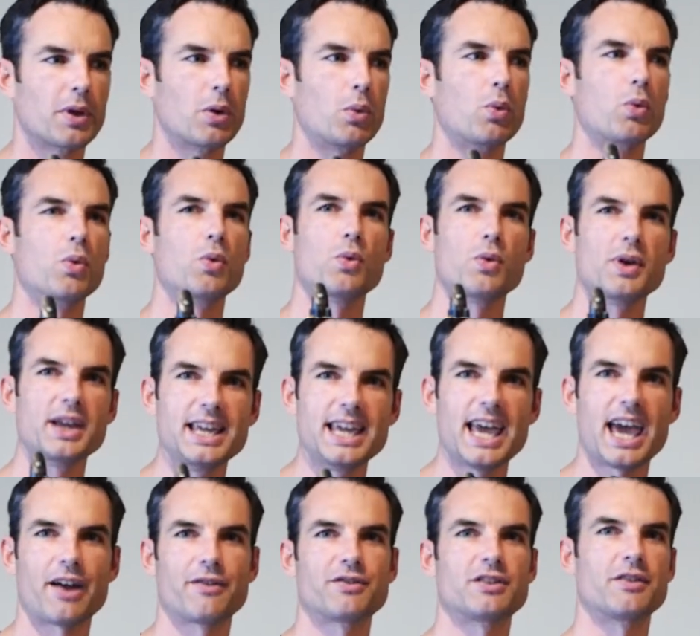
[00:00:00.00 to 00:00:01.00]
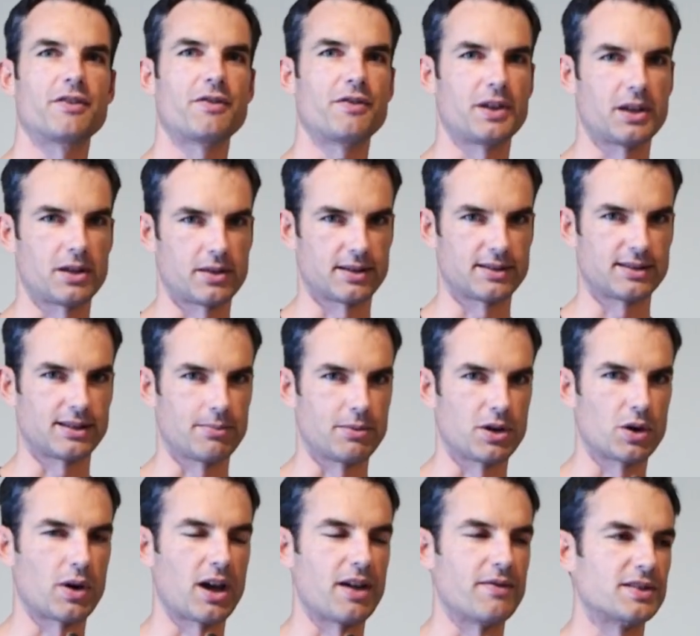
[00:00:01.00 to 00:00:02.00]
We have to feel the
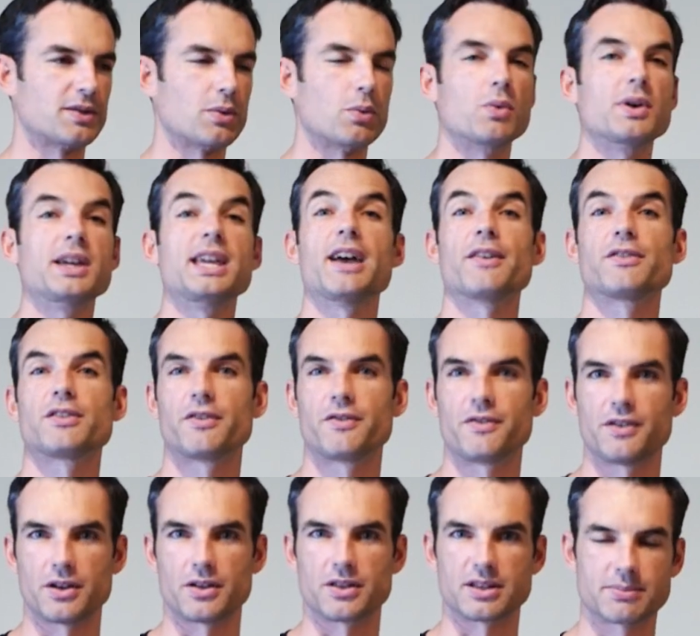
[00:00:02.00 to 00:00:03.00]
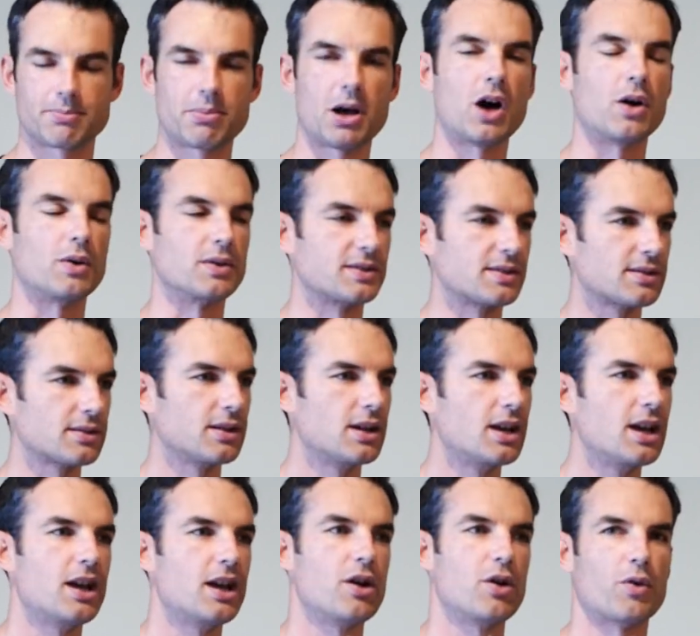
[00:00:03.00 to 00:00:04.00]
semiquavers. We have to feel this pulse,
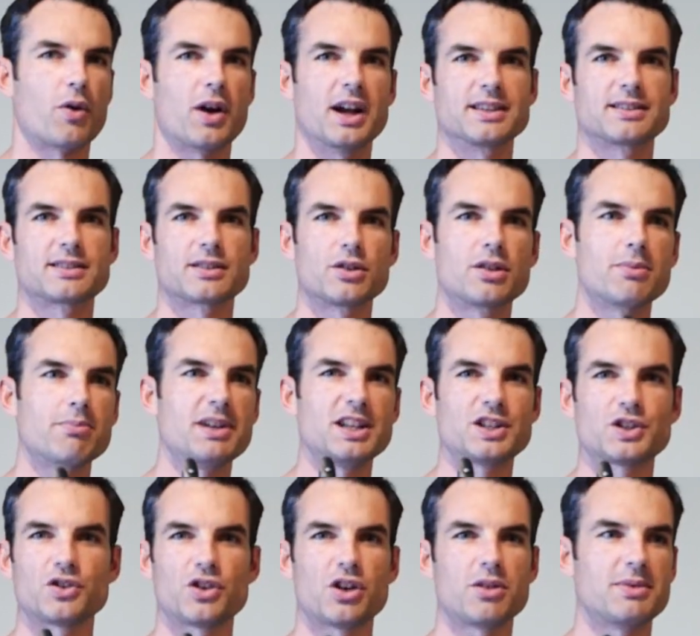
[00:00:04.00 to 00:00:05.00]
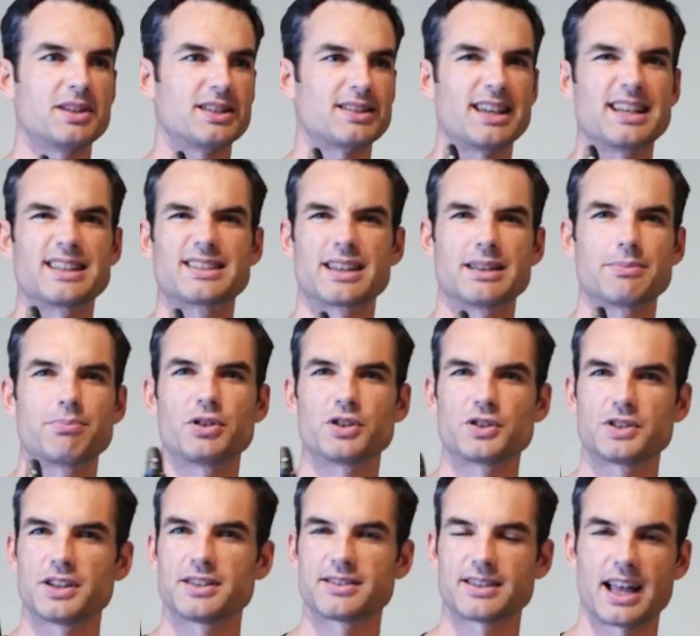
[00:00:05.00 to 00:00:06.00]
right? So the metronome it
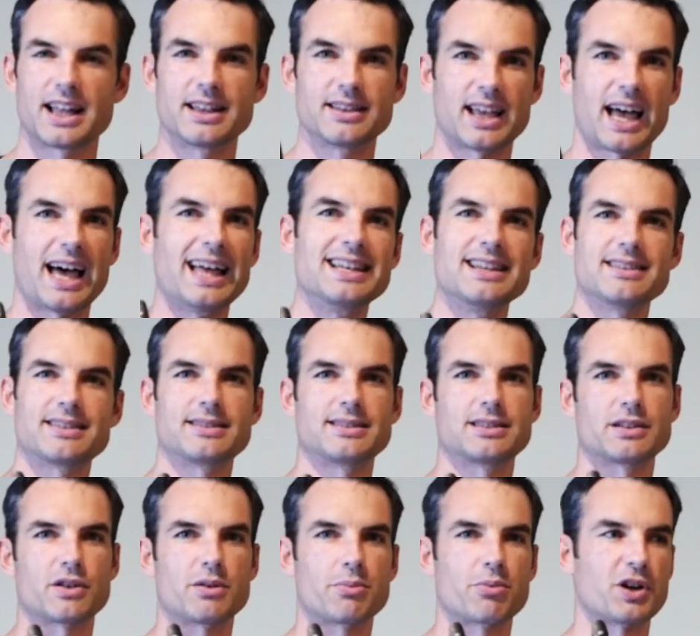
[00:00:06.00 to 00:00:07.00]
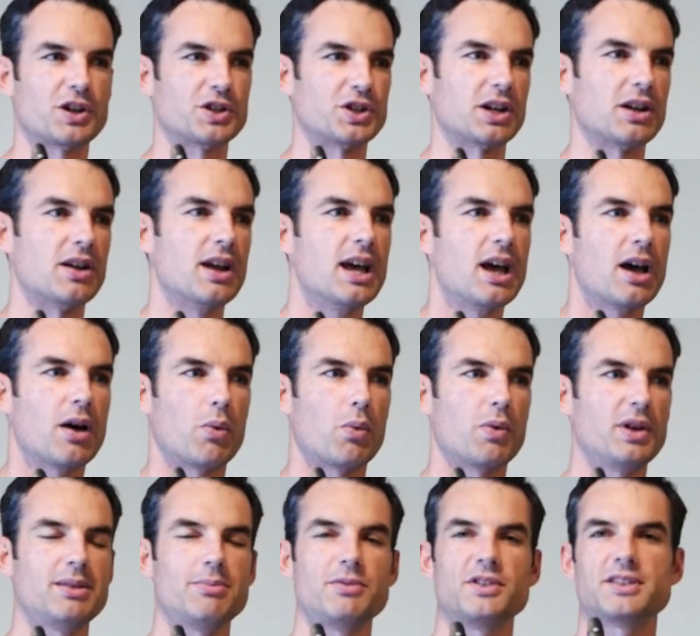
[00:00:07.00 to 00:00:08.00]
puts us under unnecessary pressure.
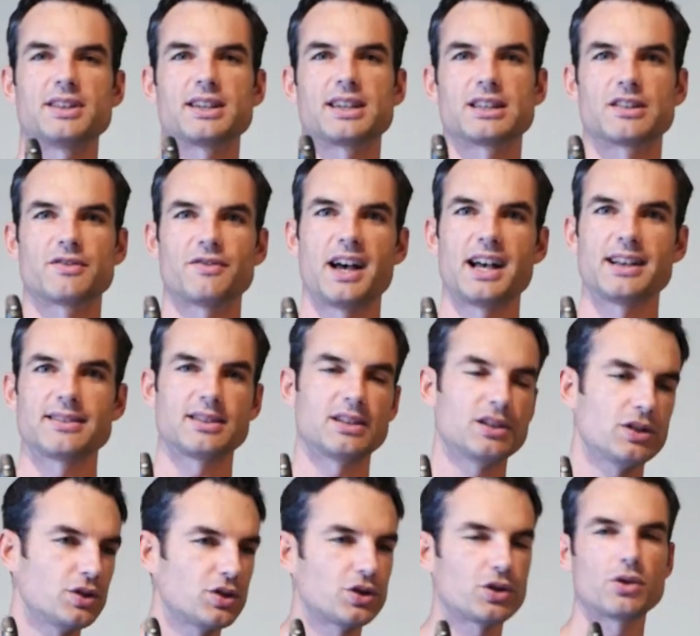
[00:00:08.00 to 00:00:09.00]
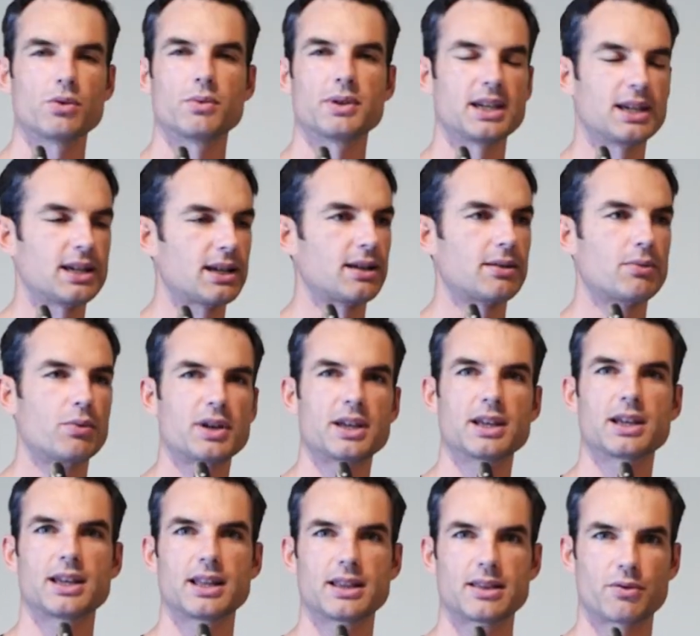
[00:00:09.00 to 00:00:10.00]
When the music gets faster, sure, we
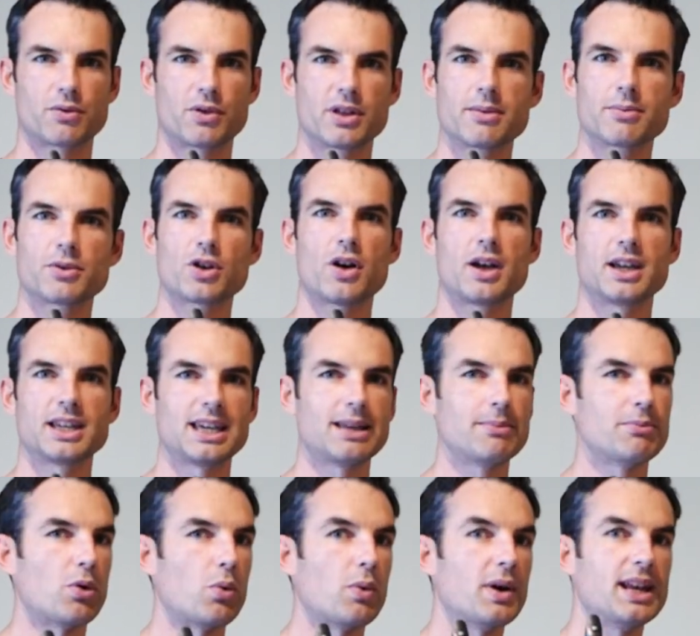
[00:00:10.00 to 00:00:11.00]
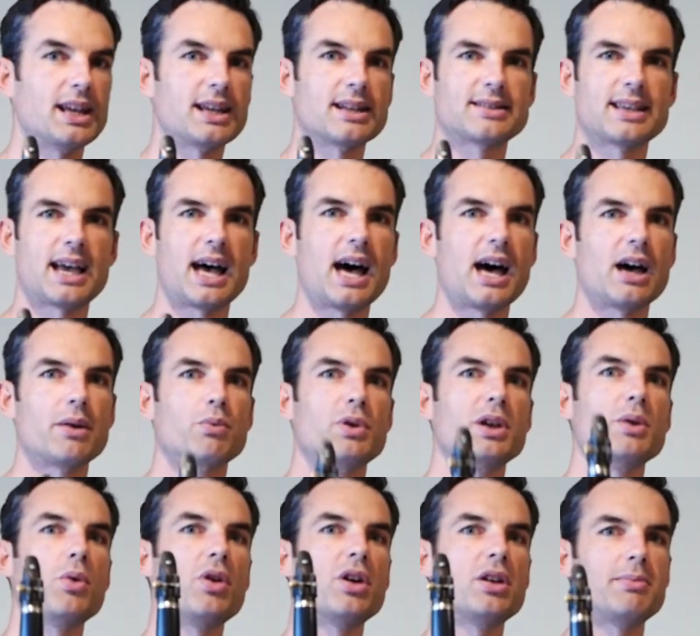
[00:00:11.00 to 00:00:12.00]
can get the rhythm going again, but when it gets hard,
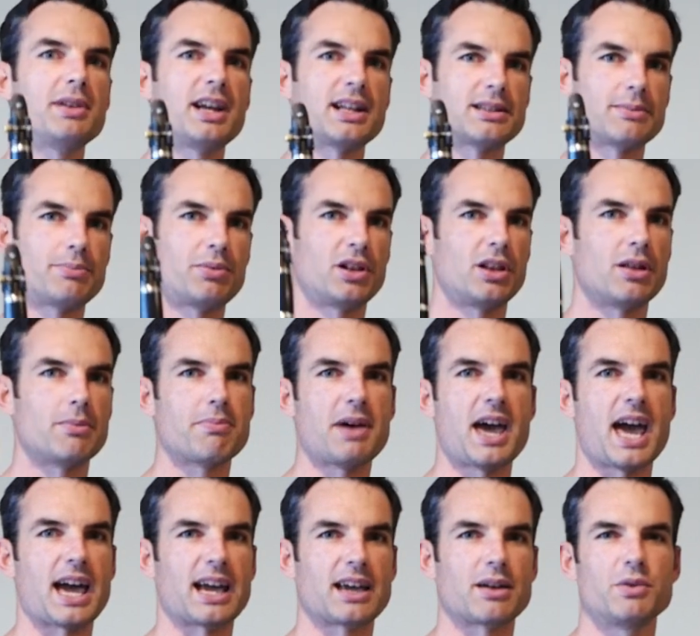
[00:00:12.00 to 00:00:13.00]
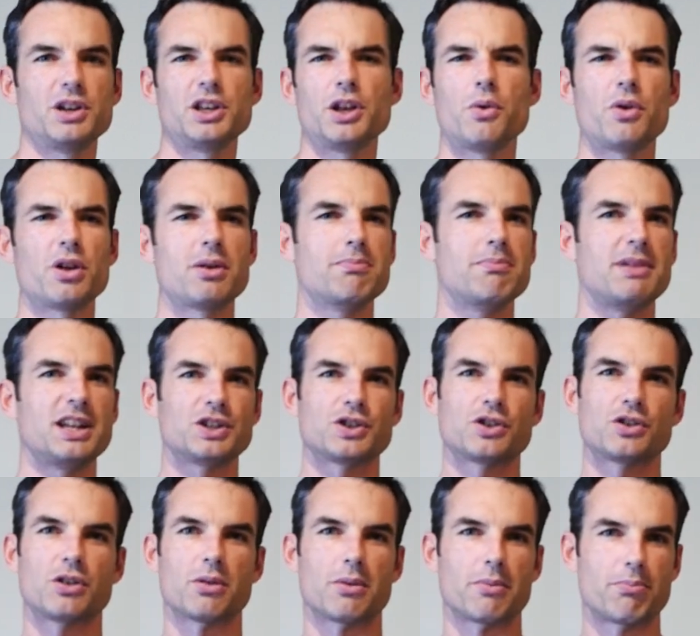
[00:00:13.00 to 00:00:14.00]
we want to be able to pull it back, and we don't want a
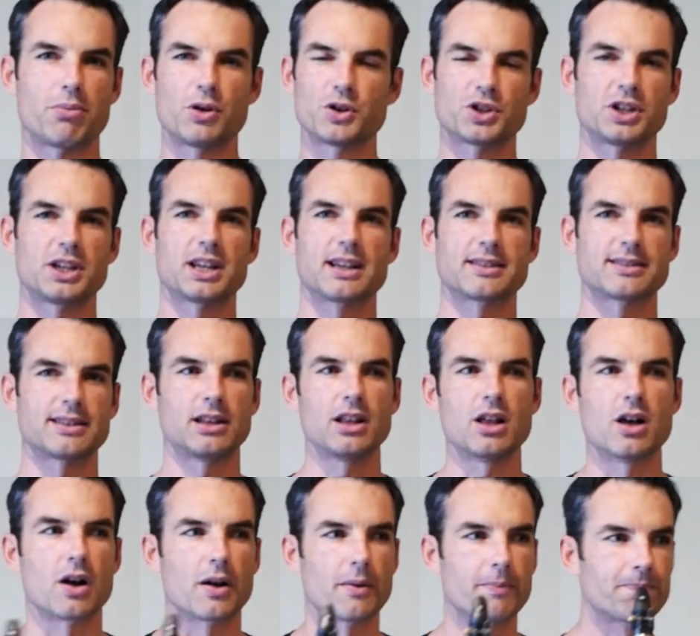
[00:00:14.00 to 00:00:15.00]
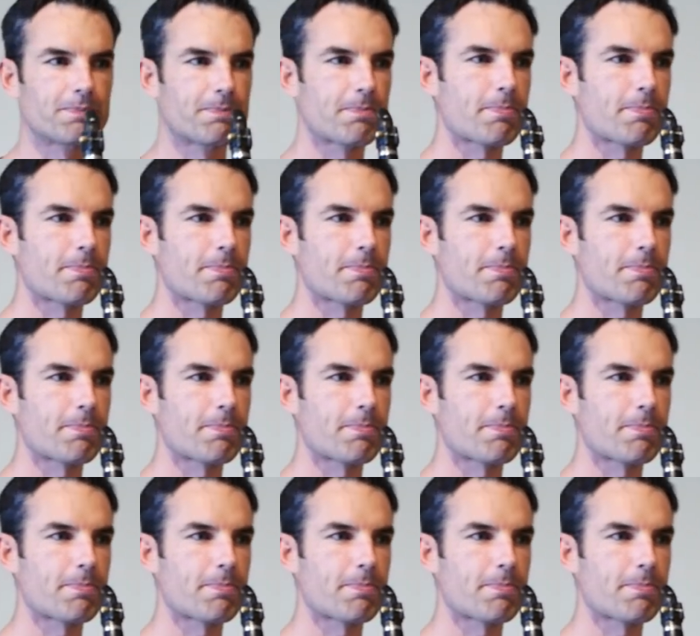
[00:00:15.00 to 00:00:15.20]
metronome pushing us along.